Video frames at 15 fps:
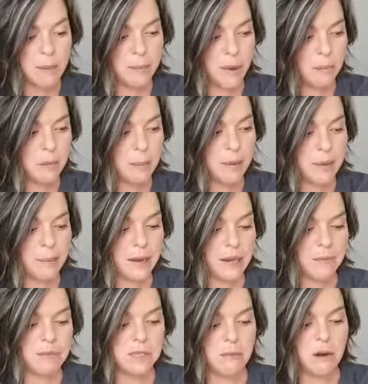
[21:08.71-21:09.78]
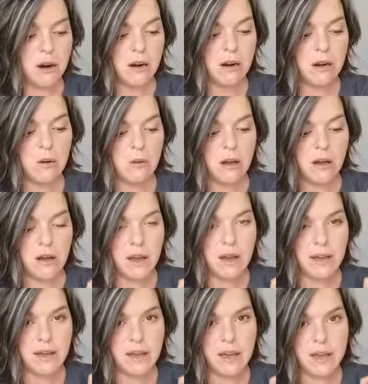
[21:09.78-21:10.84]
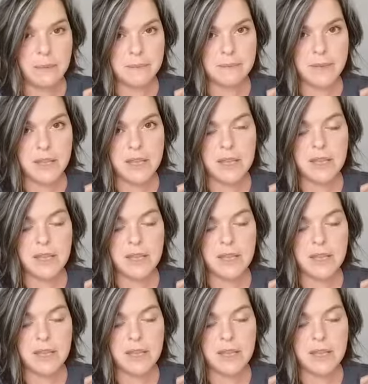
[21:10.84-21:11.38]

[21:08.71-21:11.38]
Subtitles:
But we'll pick back up tomorrow on